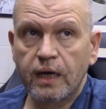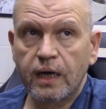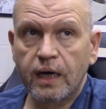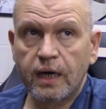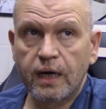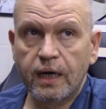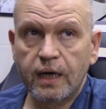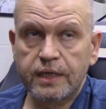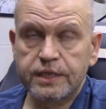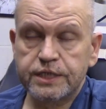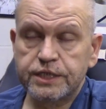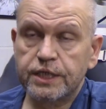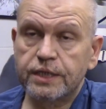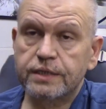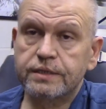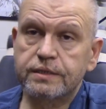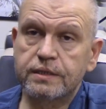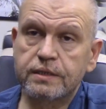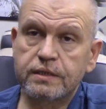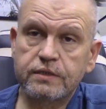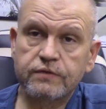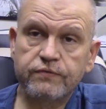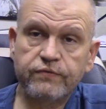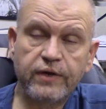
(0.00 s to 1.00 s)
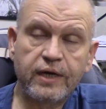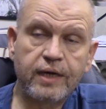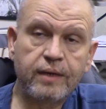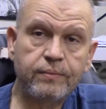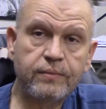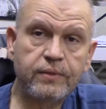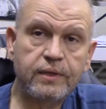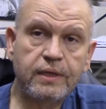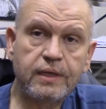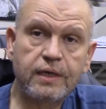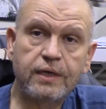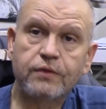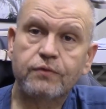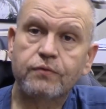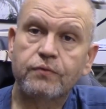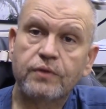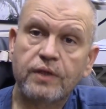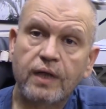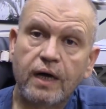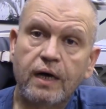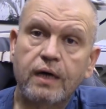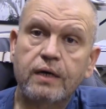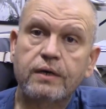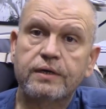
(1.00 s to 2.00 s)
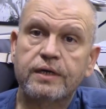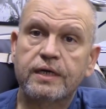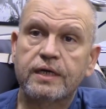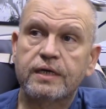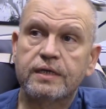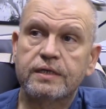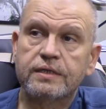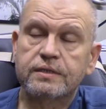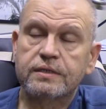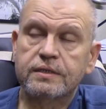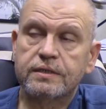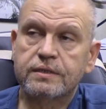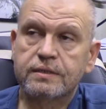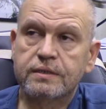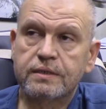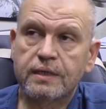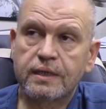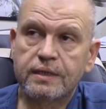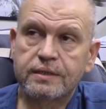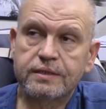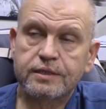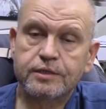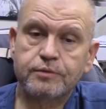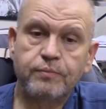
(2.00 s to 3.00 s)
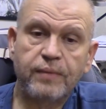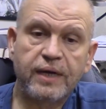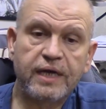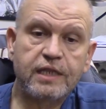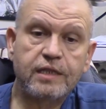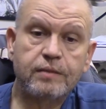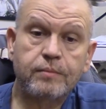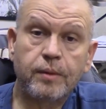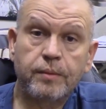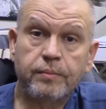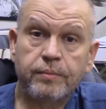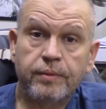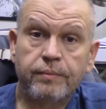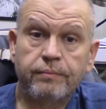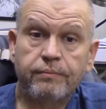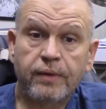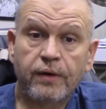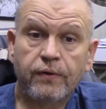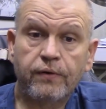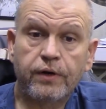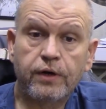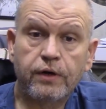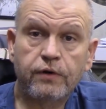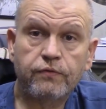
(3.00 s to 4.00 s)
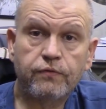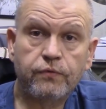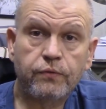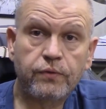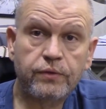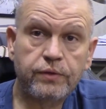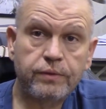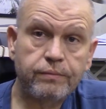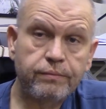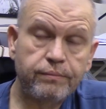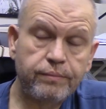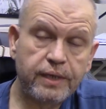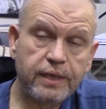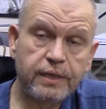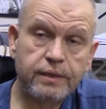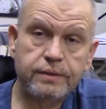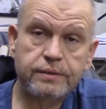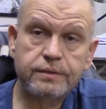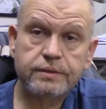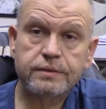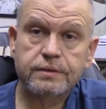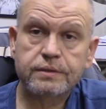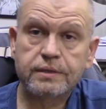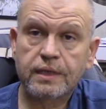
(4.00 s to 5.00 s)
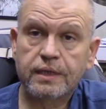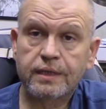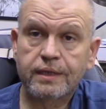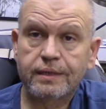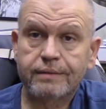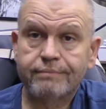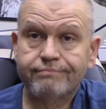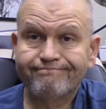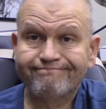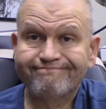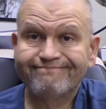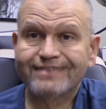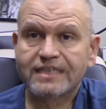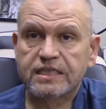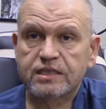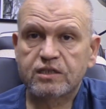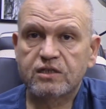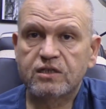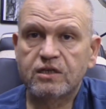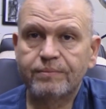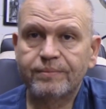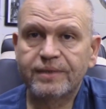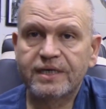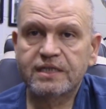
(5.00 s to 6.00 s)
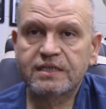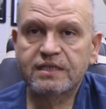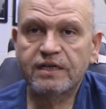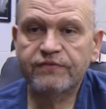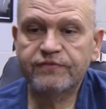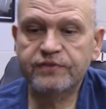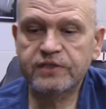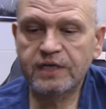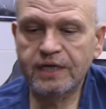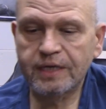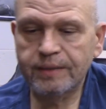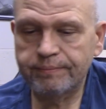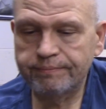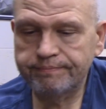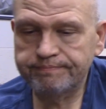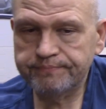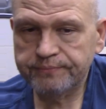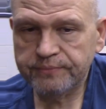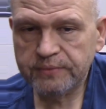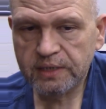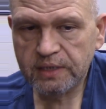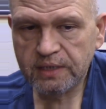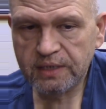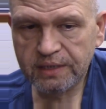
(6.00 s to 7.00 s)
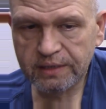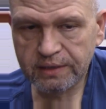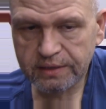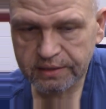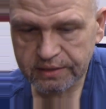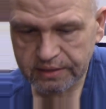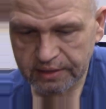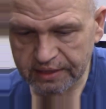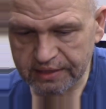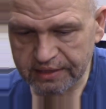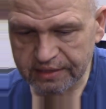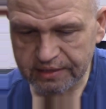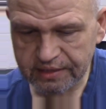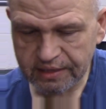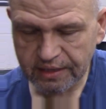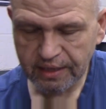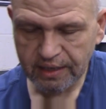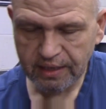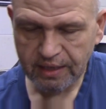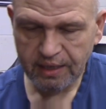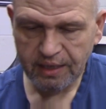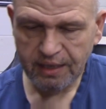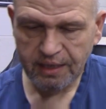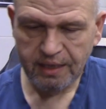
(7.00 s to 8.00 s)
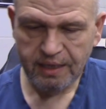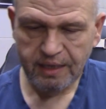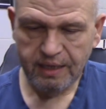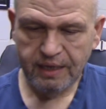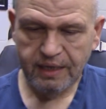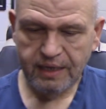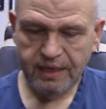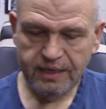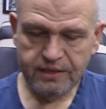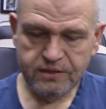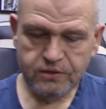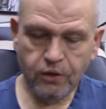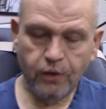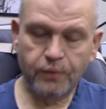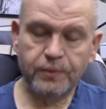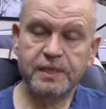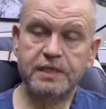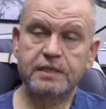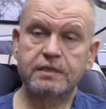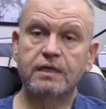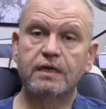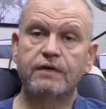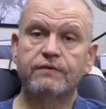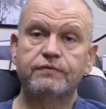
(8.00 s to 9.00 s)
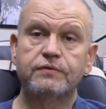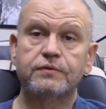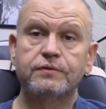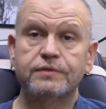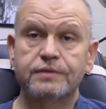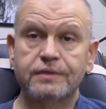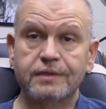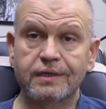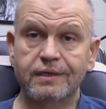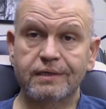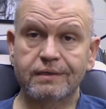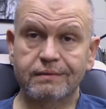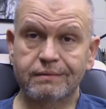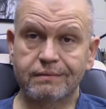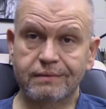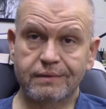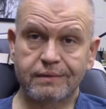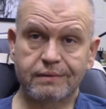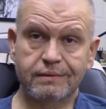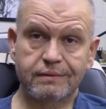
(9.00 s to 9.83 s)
uh, Justin's family get through the holidays and, and just make them a bit merrier for them because uh, it's going to be a tough time. You know, it's, it's, it's always tough losing